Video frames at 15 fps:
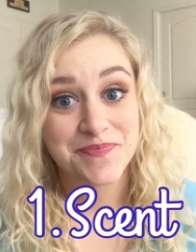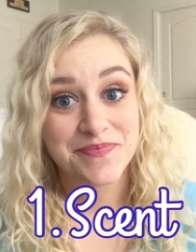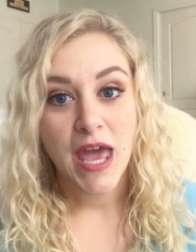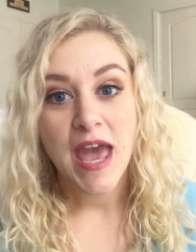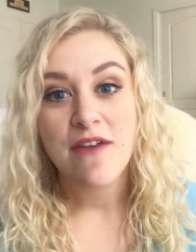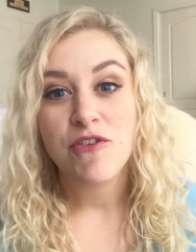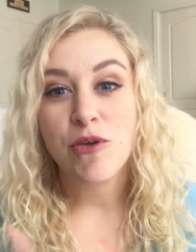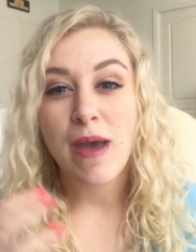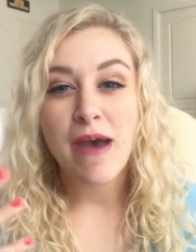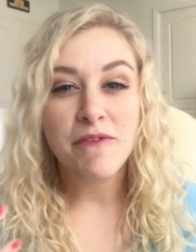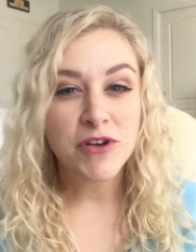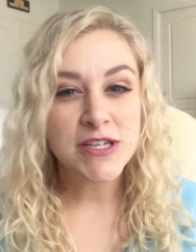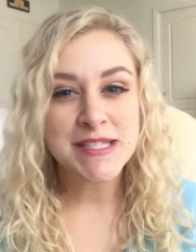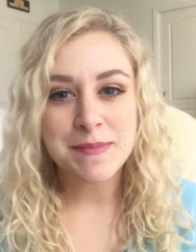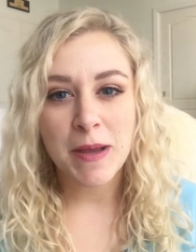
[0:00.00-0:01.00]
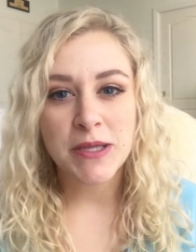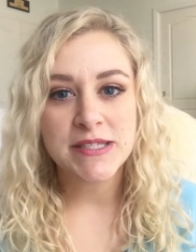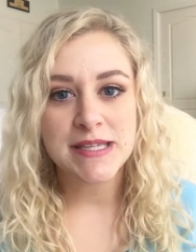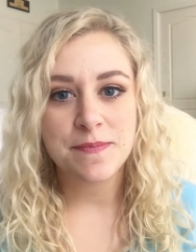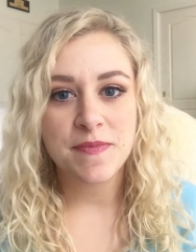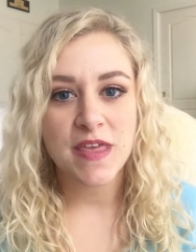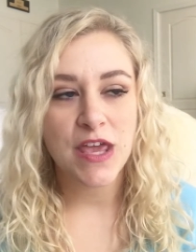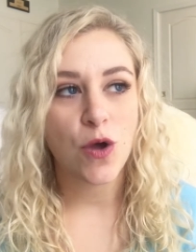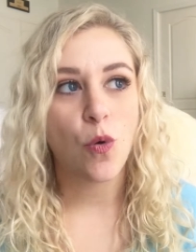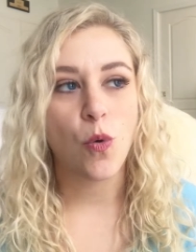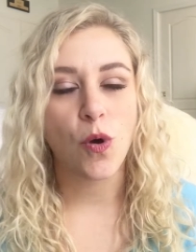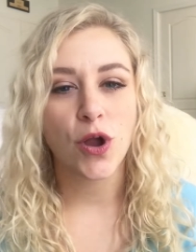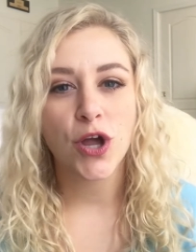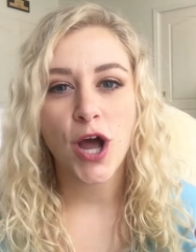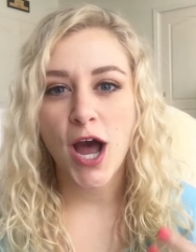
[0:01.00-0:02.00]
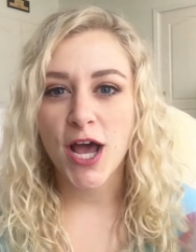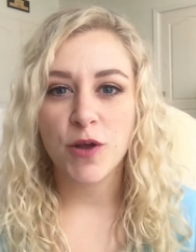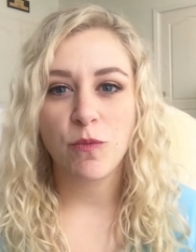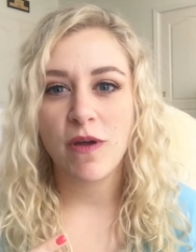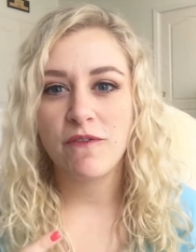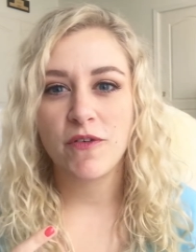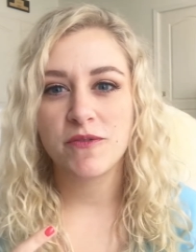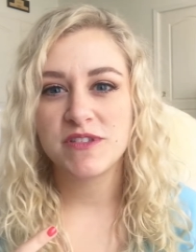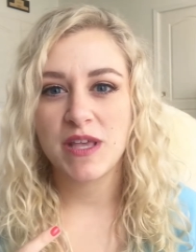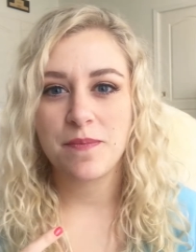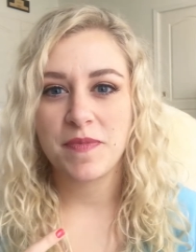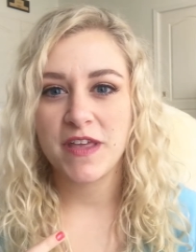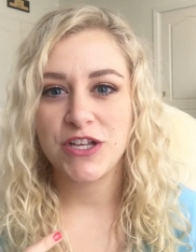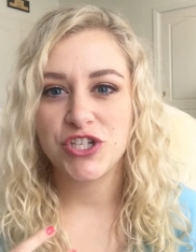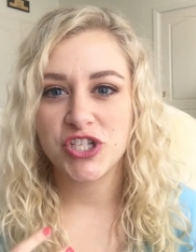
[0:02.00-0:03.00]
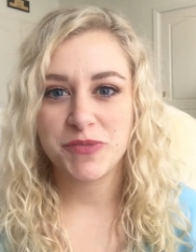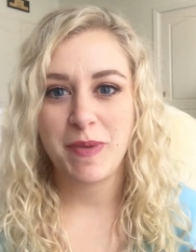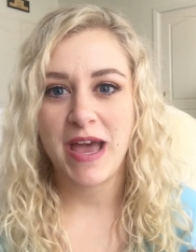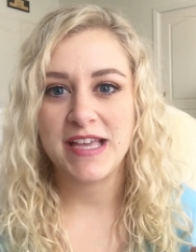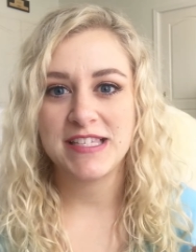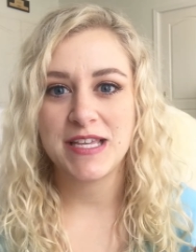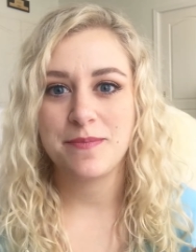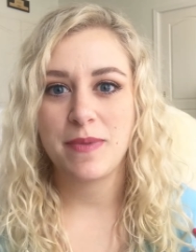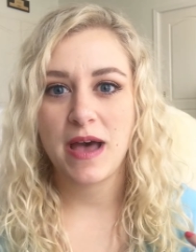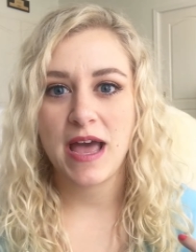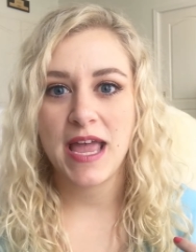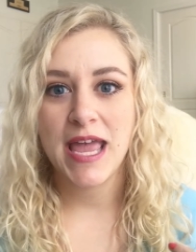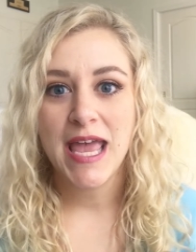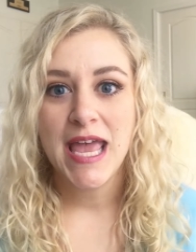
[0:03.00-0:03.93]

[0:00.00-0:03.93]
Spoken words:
Have you ever smelled something or caught a whiff of something just passing by